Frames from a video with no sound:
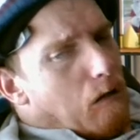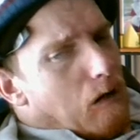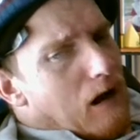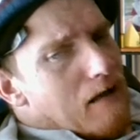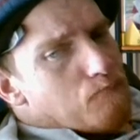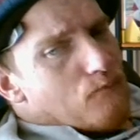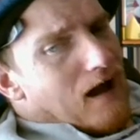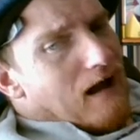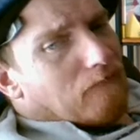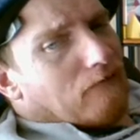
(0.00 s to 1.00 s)
I'm
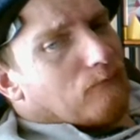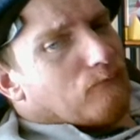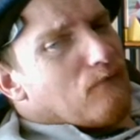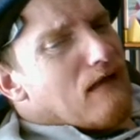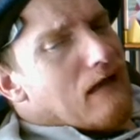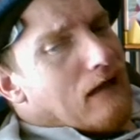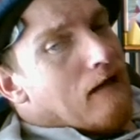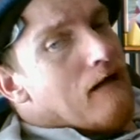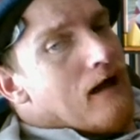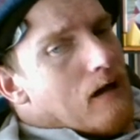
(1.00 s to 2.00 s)
Barry
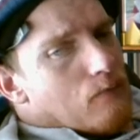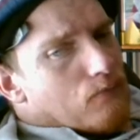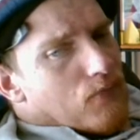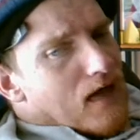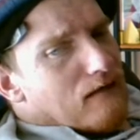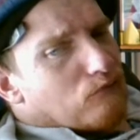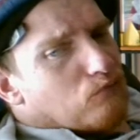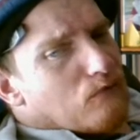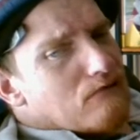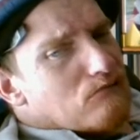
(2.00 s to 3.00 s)
Fair. Thanks
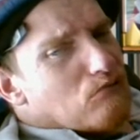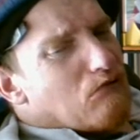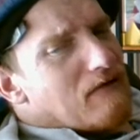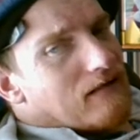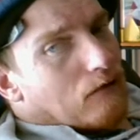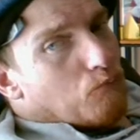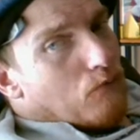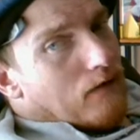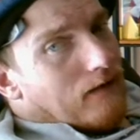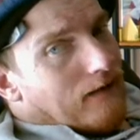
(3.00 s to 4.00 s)
for joining
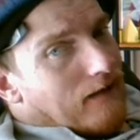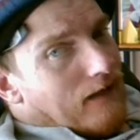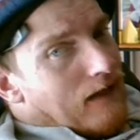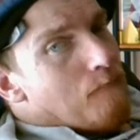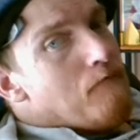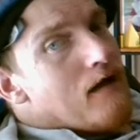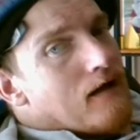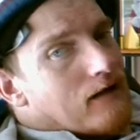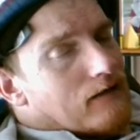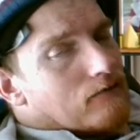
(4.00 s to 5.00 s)
me here
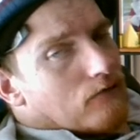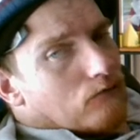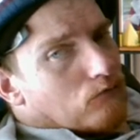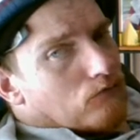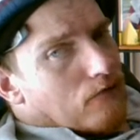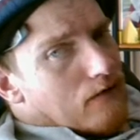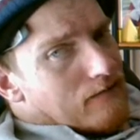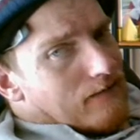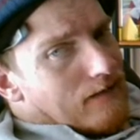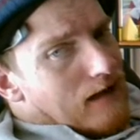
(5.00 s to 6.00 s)
in the
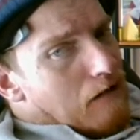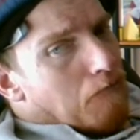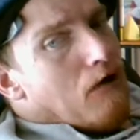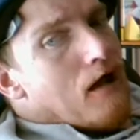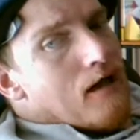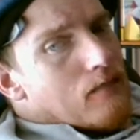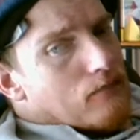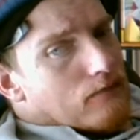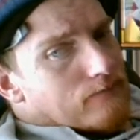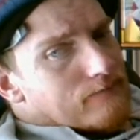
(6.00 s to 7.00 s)
studio
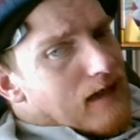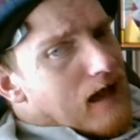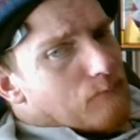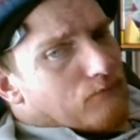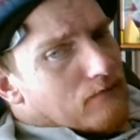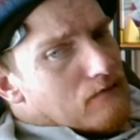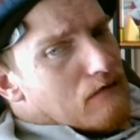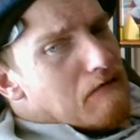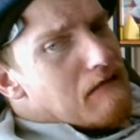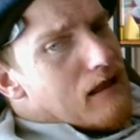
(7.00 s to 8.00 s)
this
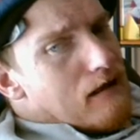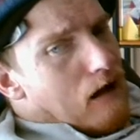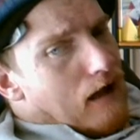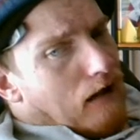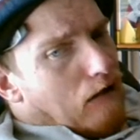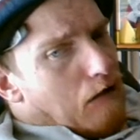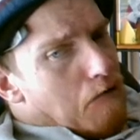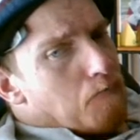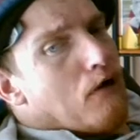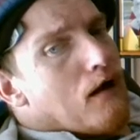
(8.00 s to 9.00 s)
afternoon, and I
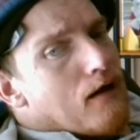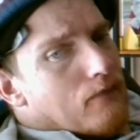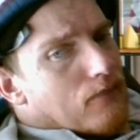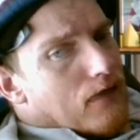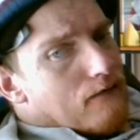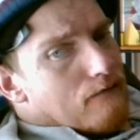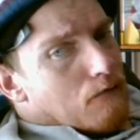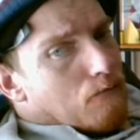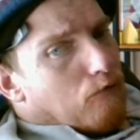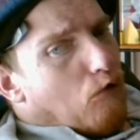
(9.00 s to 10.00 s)
hope that
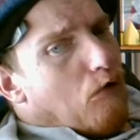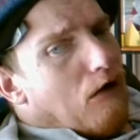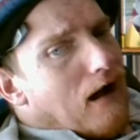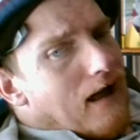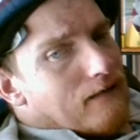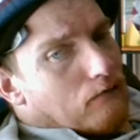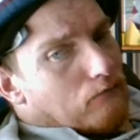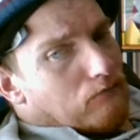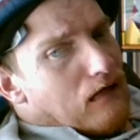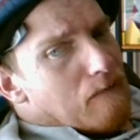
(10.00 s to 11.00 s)
you've all had a
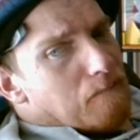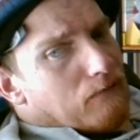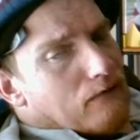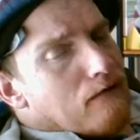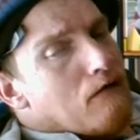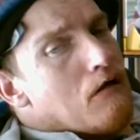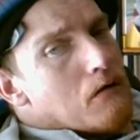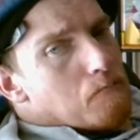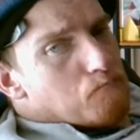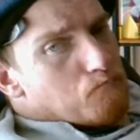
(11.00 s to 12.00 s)
lovely
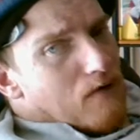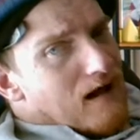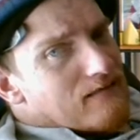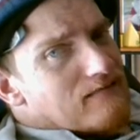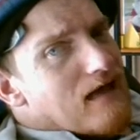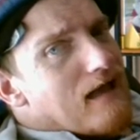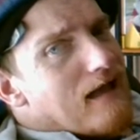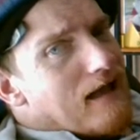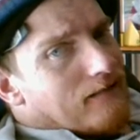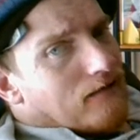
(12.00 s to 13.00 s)
Monday
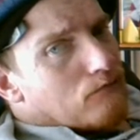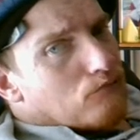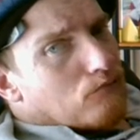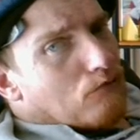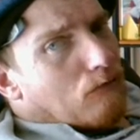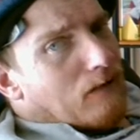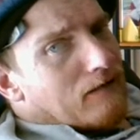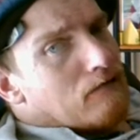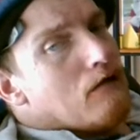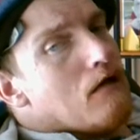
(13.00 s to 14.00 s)
and
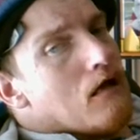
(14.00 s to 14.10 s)
enjoyed